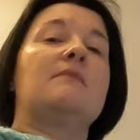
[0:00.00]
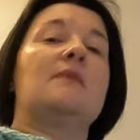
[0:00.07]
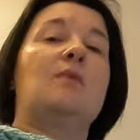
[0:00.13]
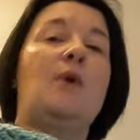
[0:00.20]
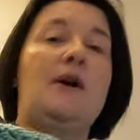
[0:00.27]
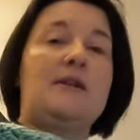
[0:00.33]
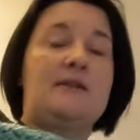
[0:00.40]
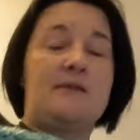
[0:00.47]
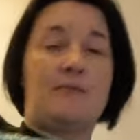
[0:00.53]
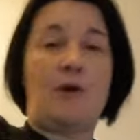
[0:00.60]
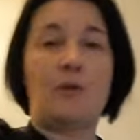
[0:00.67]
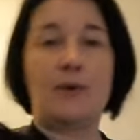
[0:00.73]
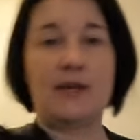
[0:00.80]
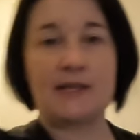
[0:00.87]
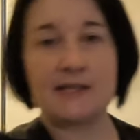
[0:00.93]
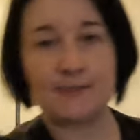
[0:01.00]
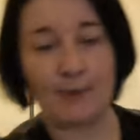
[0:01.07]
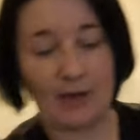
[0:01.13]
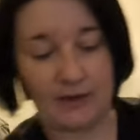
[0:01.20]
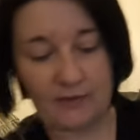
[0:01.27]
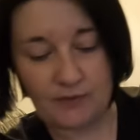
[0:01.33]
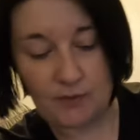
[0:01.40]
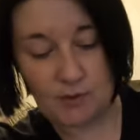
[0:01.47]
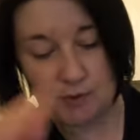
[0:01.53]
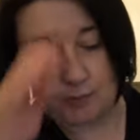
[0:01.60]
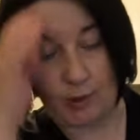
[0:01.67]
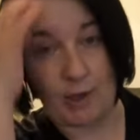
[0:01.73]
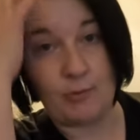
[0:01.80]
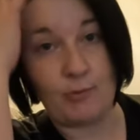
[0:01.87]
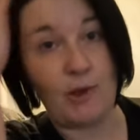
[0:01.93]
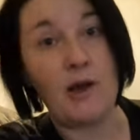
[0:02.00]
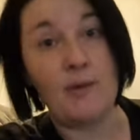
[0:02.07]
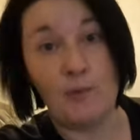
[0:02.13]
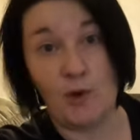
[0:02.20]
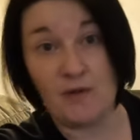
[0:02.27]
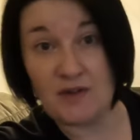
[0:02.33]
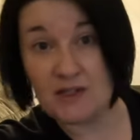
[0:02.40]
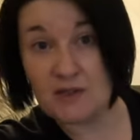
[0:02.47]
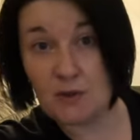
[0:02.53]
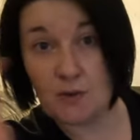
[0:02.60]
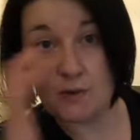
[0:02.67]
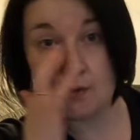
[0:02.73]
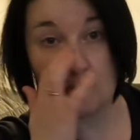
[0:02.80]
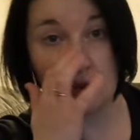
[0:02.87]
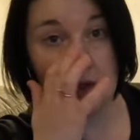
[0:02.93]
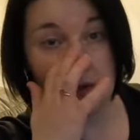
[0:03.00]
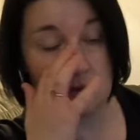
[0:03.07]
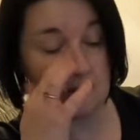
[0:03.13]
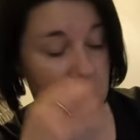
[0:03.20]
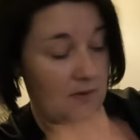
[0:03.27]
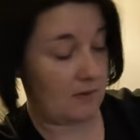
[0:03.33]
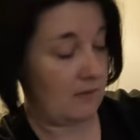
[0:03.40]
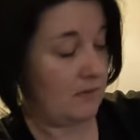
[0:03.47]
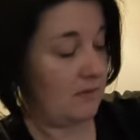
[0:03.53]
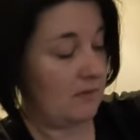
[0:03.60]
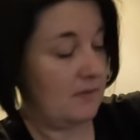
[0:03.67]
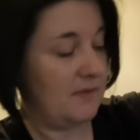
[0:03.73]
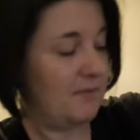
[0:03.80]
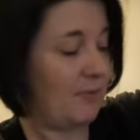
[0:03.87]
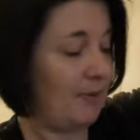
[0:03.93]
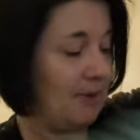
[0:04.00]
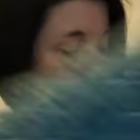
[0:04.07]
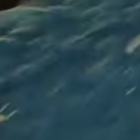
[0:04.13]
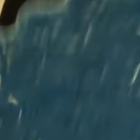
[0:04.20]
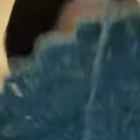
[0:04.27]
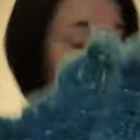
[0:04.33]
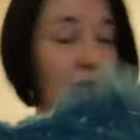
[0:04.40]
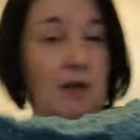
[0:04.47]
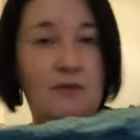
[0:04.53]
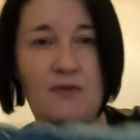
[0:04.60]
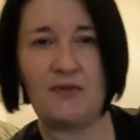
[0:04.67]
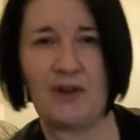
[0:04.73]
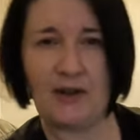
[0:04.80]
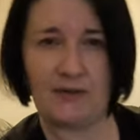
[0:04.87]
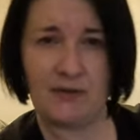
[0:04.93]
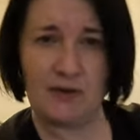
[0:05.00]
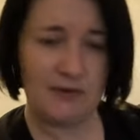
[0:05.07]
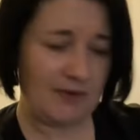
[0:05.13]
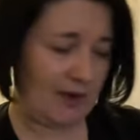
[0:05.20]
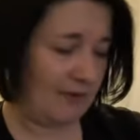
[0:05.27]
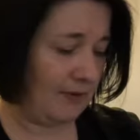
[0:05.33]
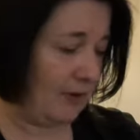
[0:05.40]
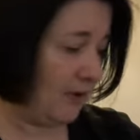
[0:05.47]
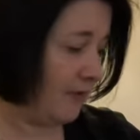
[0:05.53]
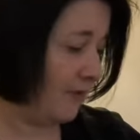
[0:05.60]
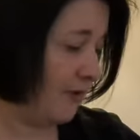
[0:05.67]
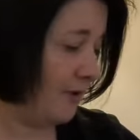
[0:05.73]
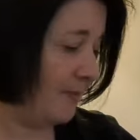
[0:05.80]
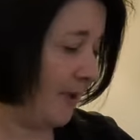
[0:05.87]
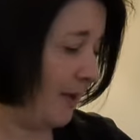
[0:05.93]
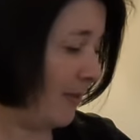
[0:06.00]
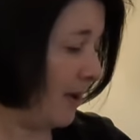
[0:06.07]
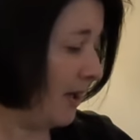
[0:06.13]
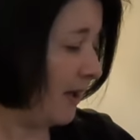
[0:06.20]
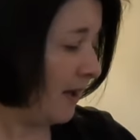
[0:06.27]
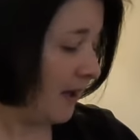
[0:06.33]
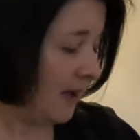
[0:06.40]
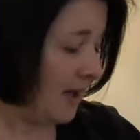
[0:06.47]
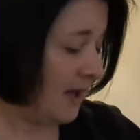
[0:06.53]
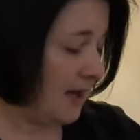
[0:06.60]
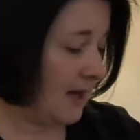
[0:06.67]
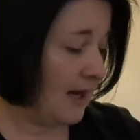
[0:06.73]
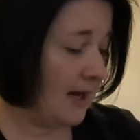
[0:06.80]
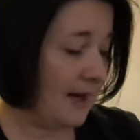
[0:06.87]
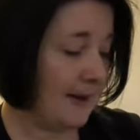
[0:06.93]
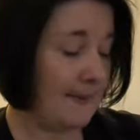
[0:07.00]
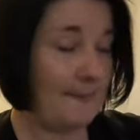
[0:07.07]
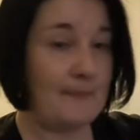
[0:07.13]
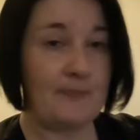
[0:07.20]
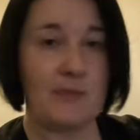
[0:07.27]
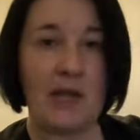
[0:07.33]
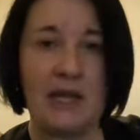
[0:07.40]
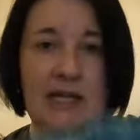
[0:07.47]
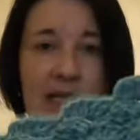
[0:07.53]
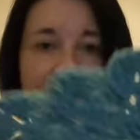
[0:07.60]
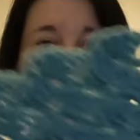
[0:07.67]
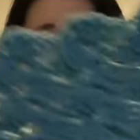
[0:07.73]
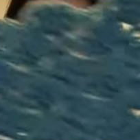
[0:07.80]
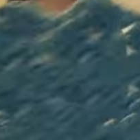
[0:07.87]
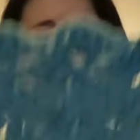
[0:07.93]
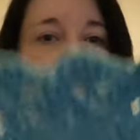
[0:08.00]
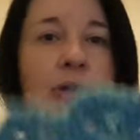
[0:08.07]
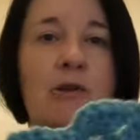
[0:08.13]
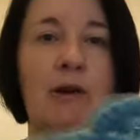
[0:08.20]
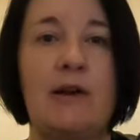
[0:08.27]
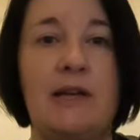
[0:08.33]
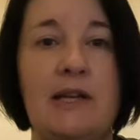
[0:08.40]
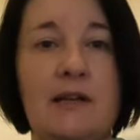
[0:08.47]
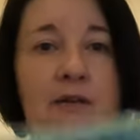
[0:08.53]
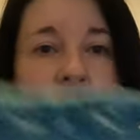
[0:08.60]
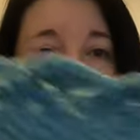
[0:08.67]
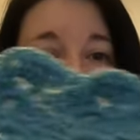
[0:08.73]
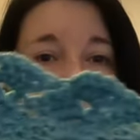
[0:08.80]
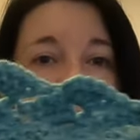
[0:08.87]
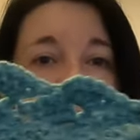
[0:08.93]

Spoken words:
wider than my wingspan at full spread, but I'm not very tall, so that's not, probably just over 5 foot, 5.5 foot maybe. And it's the Sober Granny, which